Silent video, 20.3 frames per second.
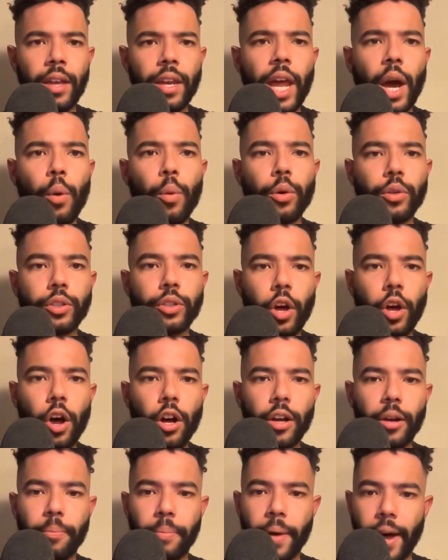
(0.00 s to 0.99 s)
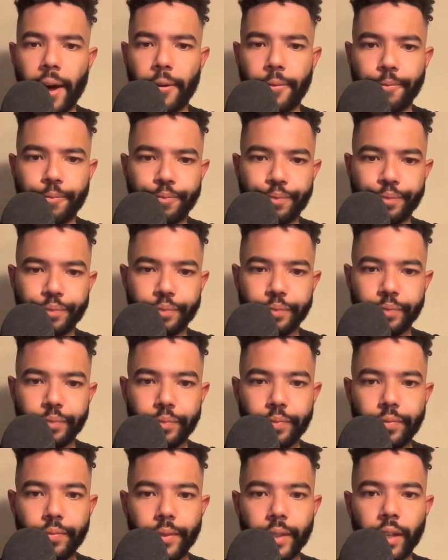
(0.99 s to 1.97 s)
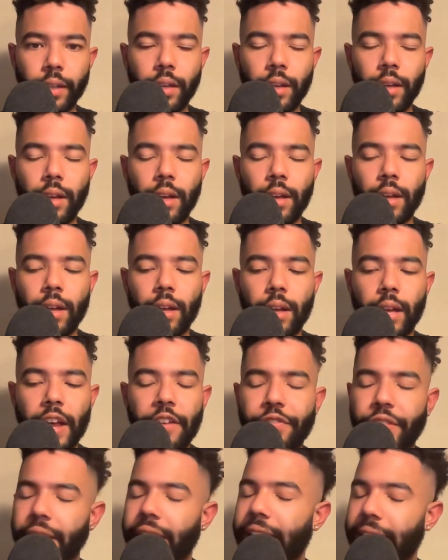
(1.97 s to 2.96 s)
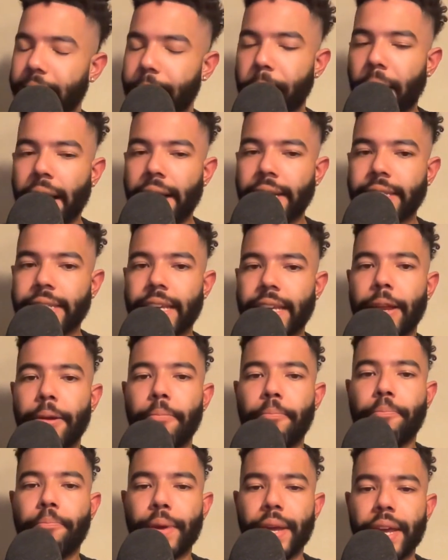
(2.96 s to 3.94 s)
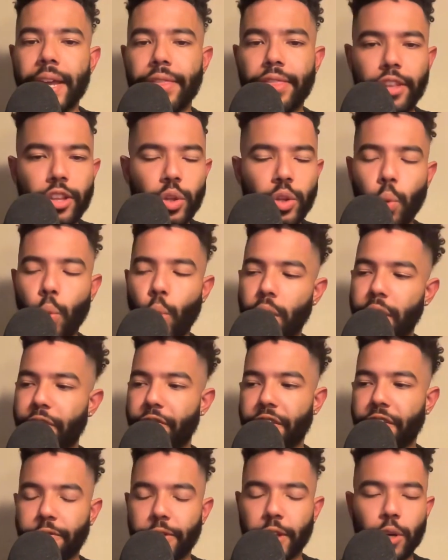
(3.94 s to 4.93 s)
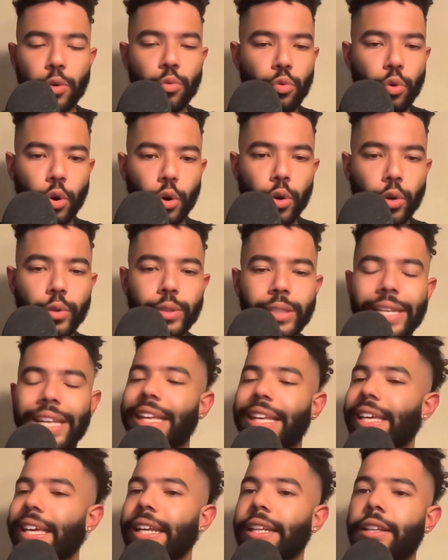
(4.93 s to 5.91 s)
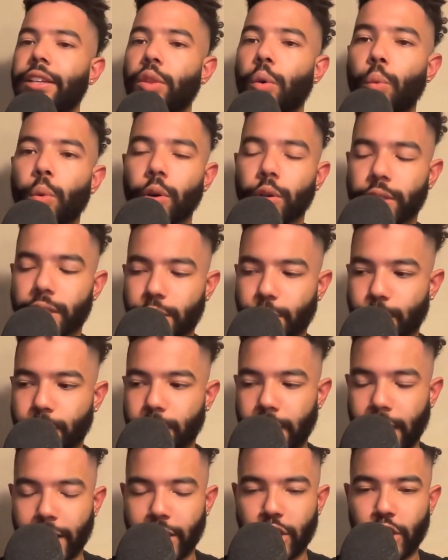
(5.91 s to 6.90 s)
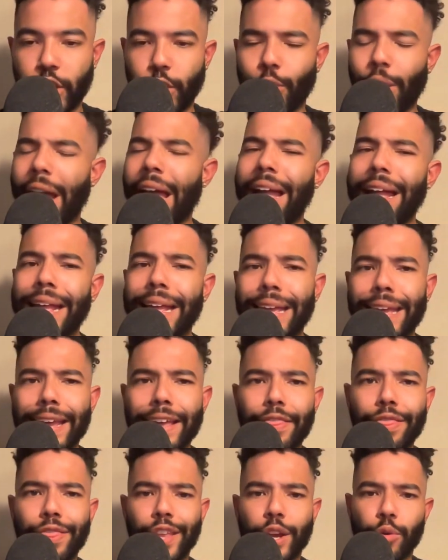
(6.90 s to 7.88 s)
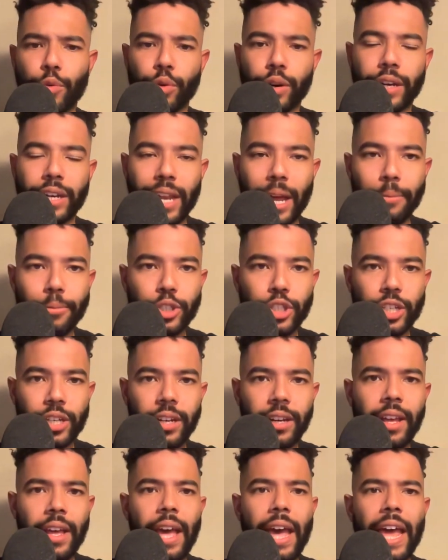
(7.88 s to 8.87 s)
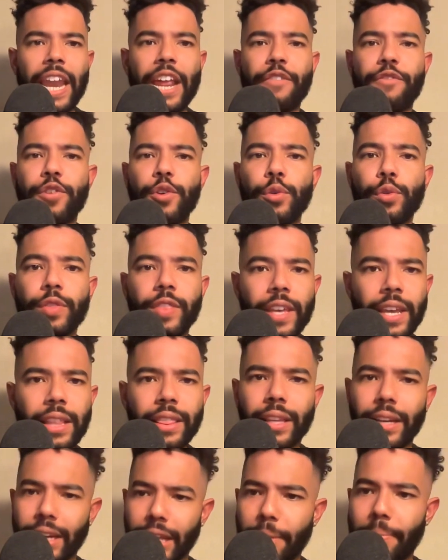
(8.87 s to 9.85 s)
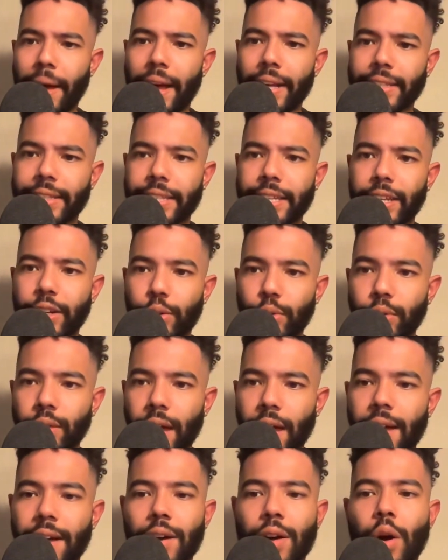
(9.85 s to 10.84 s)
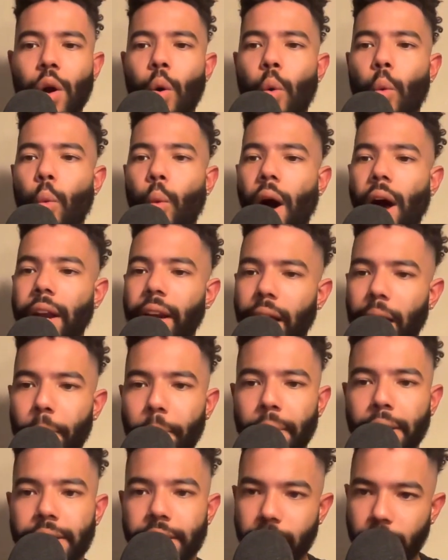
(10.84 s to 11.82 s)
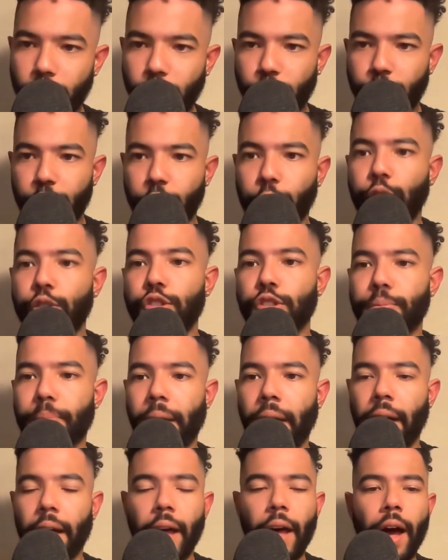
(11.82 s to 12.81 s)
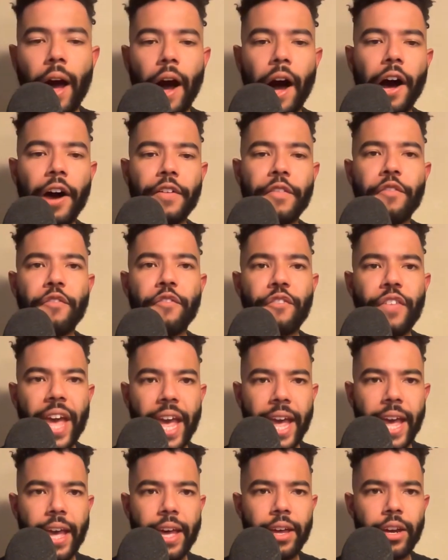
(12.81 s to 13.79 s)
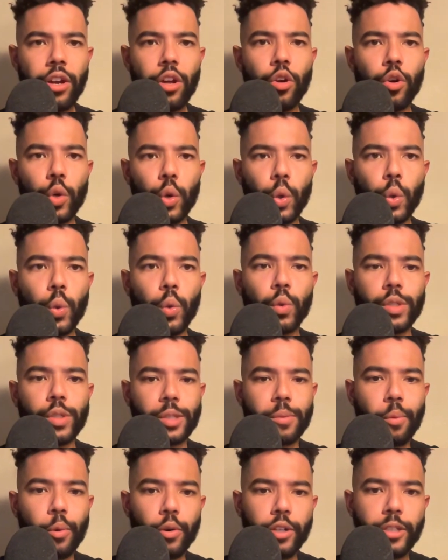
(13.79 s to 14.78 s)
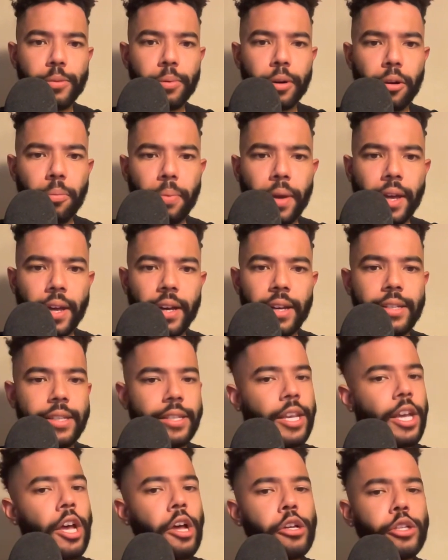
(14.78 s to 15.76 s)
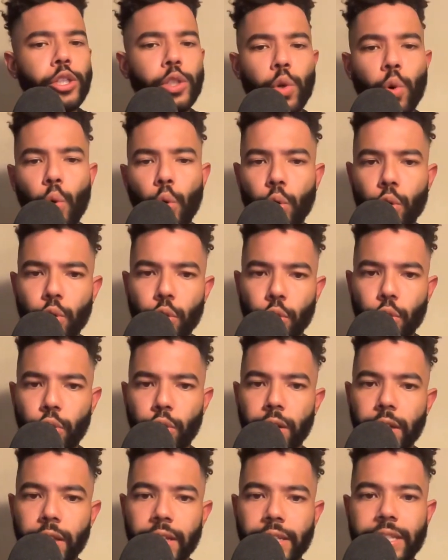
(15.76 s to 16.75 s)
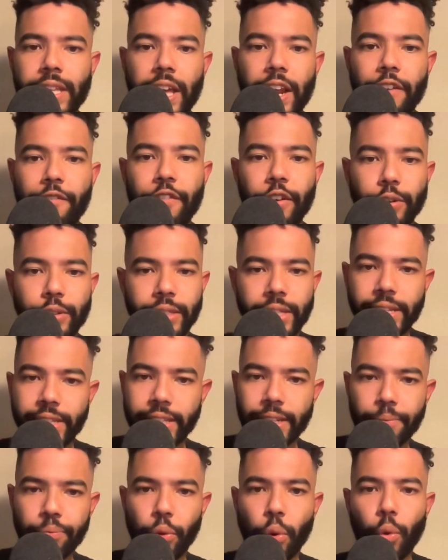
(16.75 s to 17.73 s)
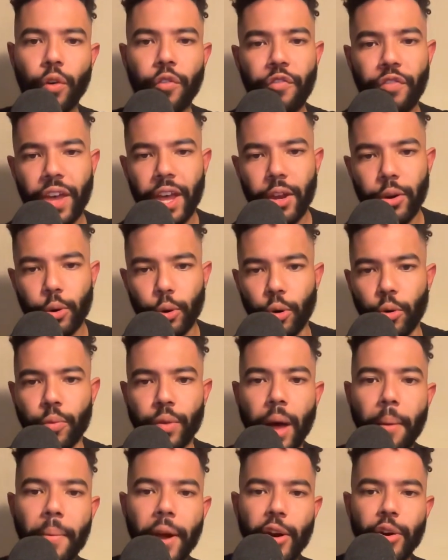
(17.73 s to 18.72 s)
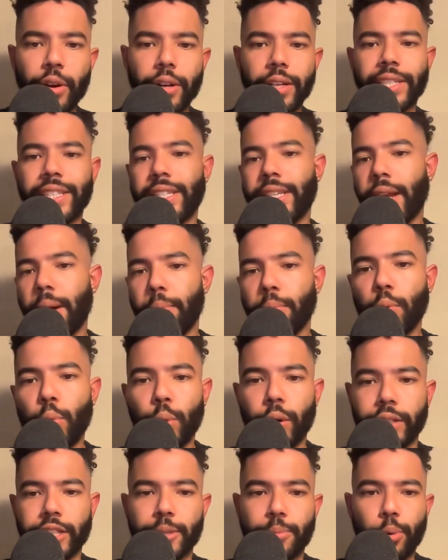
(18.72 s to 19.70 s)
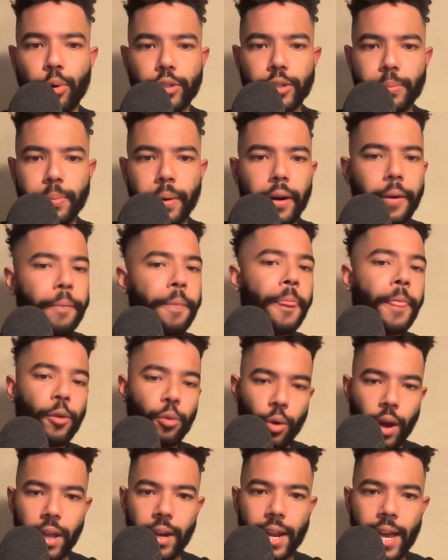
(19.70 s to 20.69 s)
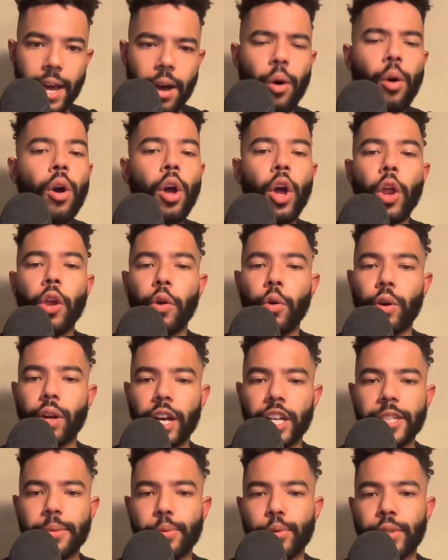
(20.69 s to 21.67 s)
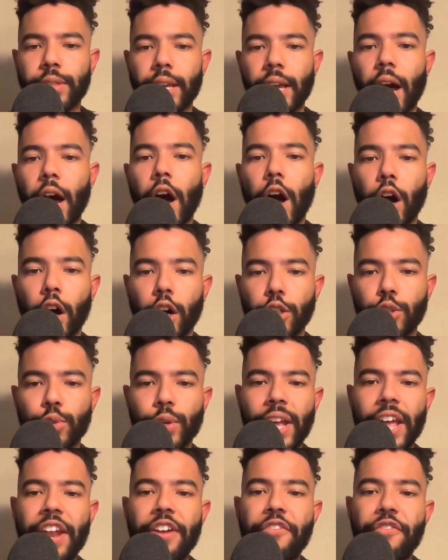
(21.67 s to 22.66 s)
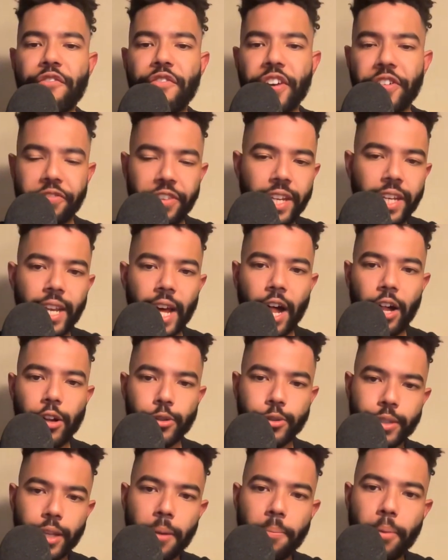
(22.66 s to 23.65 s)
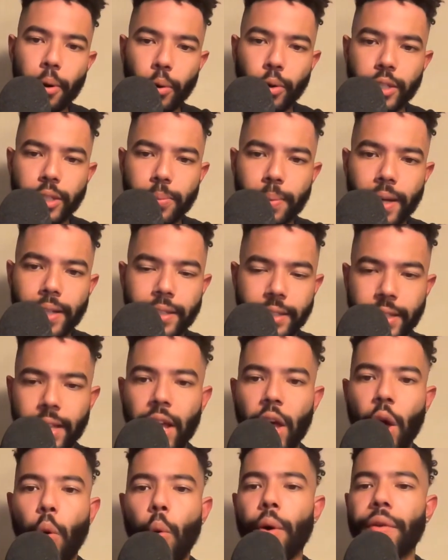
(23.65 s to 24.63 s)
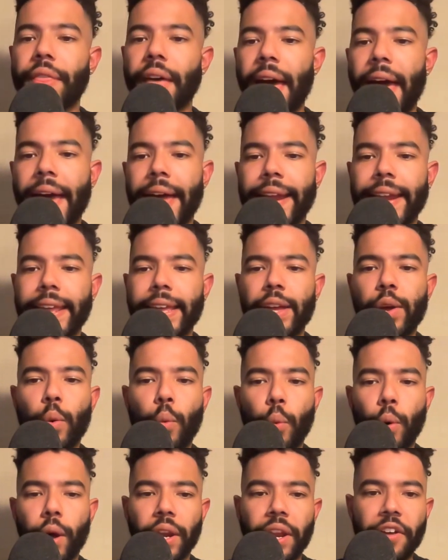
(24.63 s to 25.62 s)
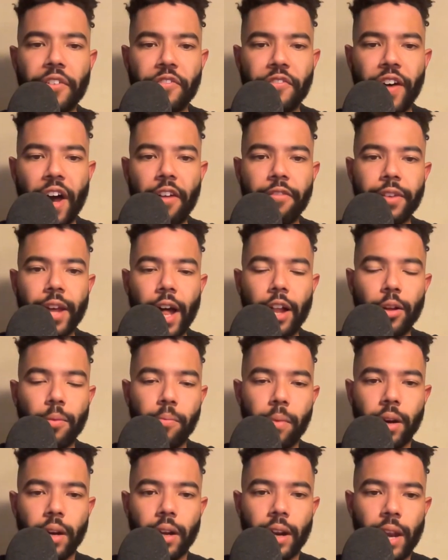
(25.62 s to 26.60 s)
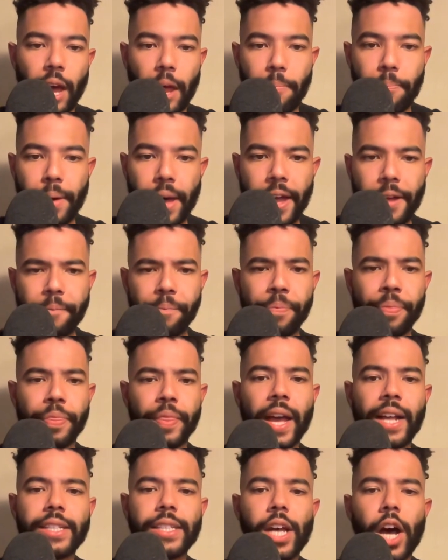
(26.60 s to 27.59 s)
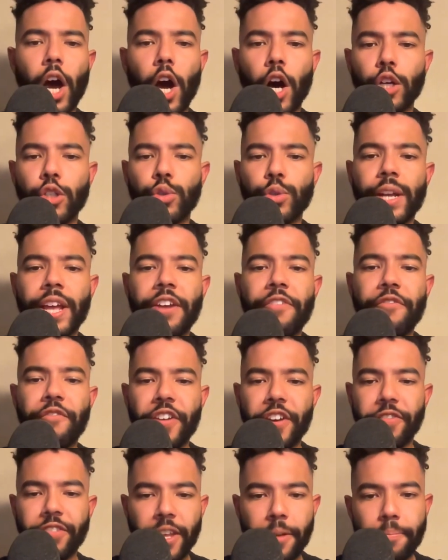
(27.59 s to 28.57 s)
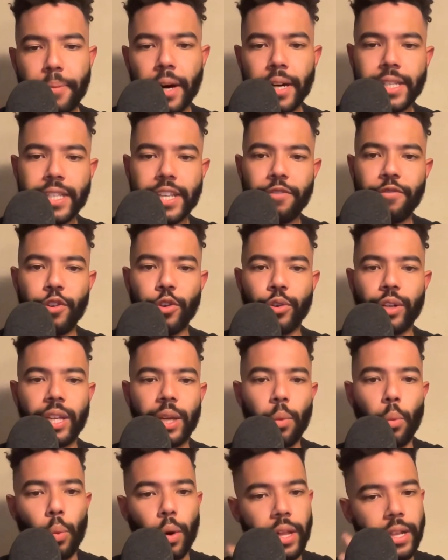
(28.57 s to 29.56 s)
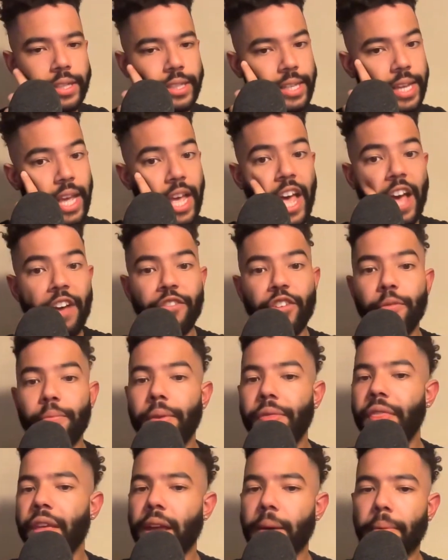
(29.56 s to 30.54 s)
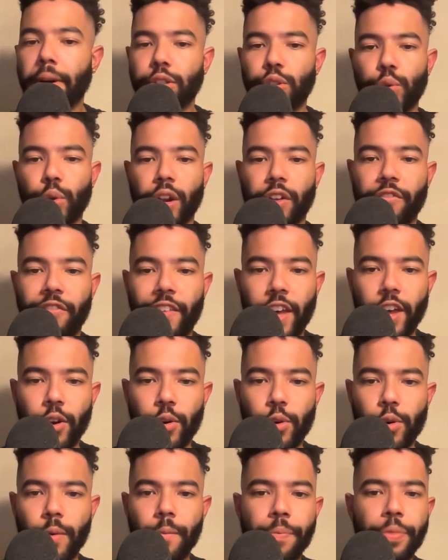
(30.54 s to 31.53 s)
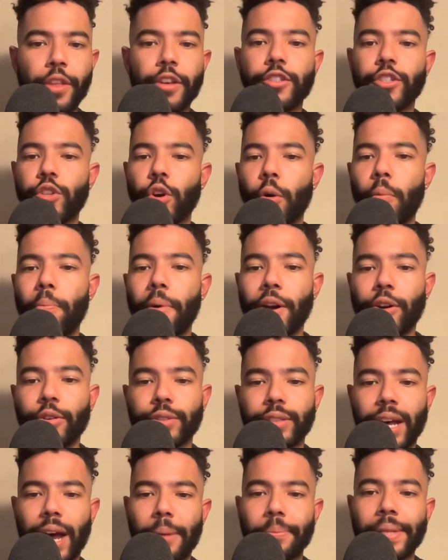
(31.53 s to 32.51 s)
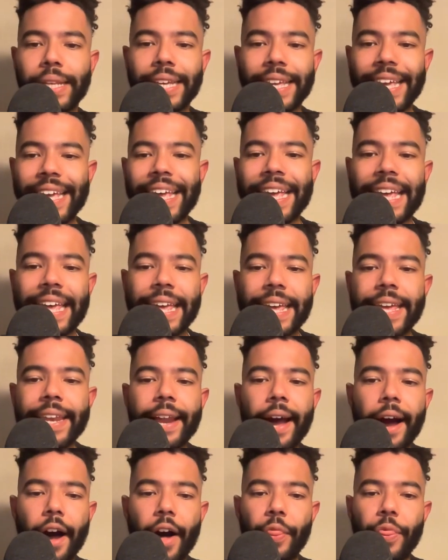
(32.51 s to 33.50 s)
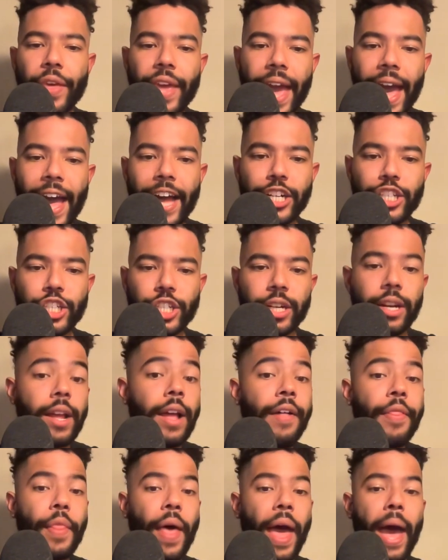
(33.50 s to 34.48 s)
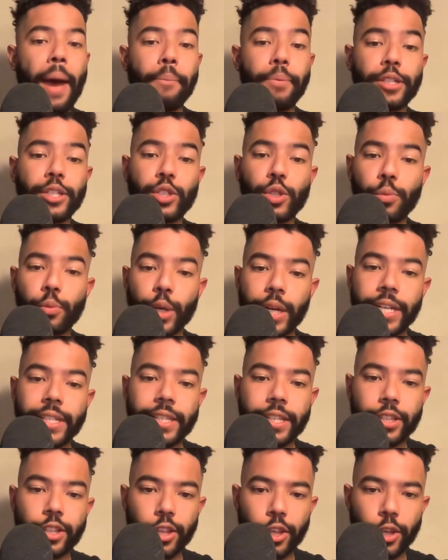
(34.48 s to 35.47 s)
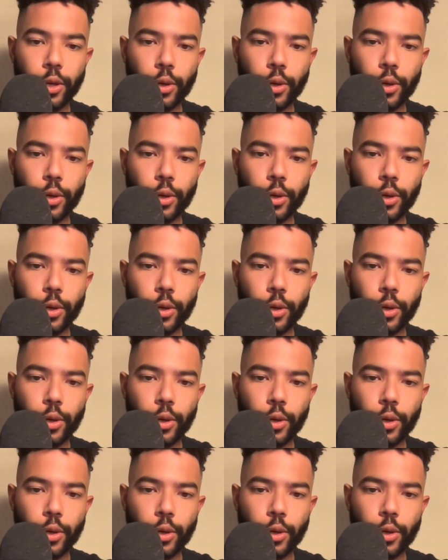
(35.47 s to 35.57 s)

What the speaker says: Now we'll talk about if the D-backs can be the 2015 Royals, get to the World Series next year, and get their redemption. And if you think the D-backs can do that, why not place a little futures bet on FanDuel Sportsbook? Because score early this NFL season with FanDuel, America's number one sportsbook. Right now, new customers get $150 in bonus bets with any winning $5 moneyline bet. That's $150 if your team wins. If you've been thinking about joining FanDuel, there's no better time to get in on the action. The app is super easy to